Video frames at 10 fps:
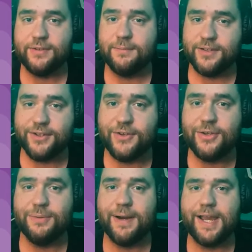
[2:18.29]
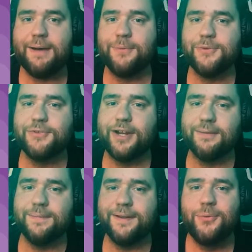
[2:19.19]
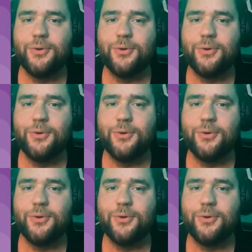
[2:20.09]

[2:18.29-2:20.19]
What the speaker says: I'm not telling you to buy Apple stock, but